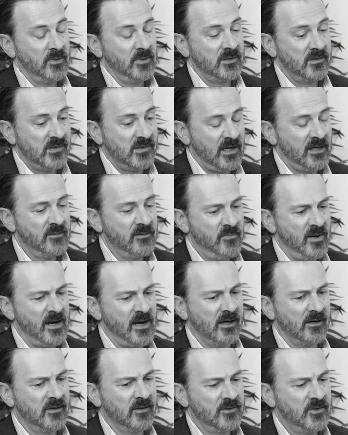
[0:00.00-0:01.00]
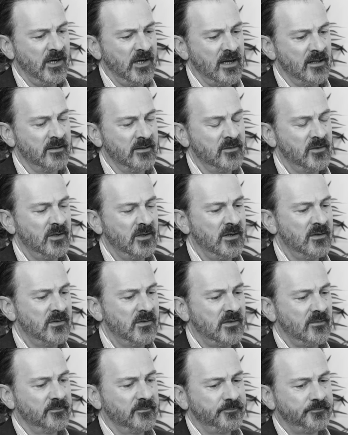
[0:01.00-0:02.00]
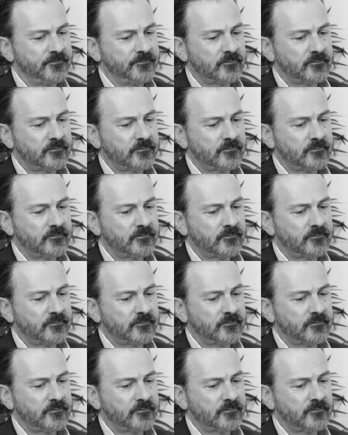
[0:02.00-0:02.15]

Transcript: But the second part of the challenge is